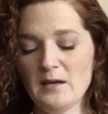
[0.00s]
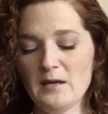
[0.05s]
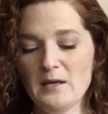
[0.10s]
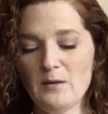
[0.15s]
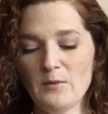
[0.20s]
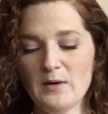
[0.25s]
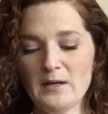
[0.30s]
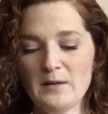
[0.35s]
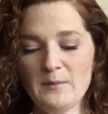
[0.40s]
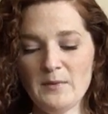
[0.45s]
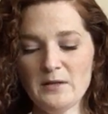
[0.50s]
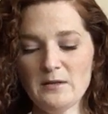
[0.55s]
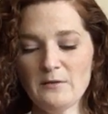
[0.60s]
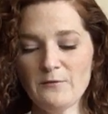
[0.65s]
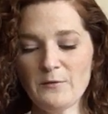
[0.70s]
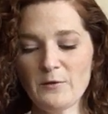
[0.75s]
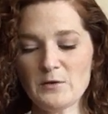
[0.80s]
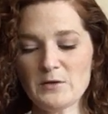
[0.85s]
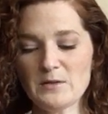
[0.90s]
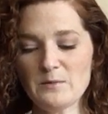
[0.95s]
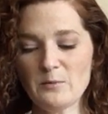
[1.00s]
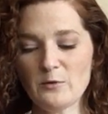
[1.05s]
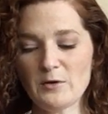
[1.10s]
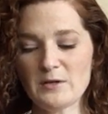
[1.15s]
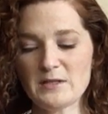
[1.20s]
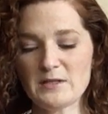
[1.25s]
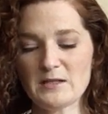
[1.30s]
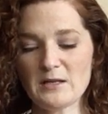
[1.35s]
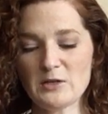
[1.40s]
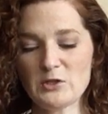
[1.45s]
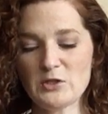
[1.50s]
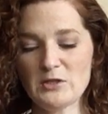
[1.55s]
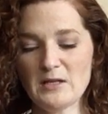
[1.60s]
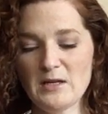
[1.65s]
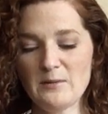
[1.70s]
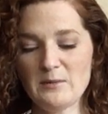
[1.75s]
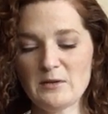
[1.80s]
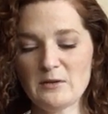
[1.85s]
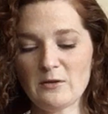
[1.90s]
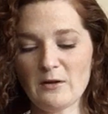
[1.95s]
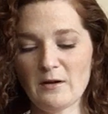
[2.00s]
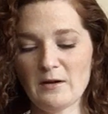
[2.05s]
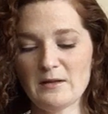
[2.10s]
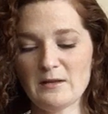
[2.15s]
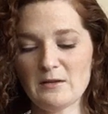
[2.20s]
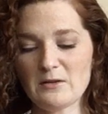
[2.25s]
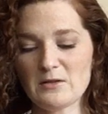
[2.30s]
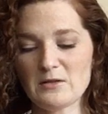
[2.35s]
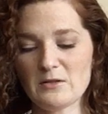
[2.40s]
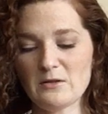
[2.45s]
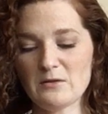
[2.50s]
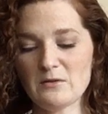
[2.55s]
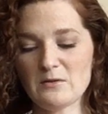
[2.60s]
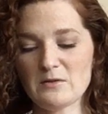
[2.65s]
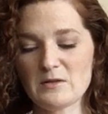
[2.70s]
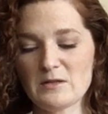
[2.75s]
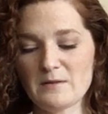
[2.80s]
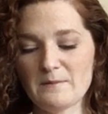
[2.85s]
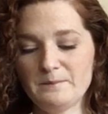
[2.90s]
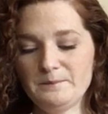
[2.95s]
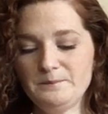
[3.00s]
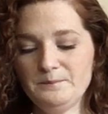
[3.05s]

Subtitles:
He went among the frozen boys, touching them and thawing their suits.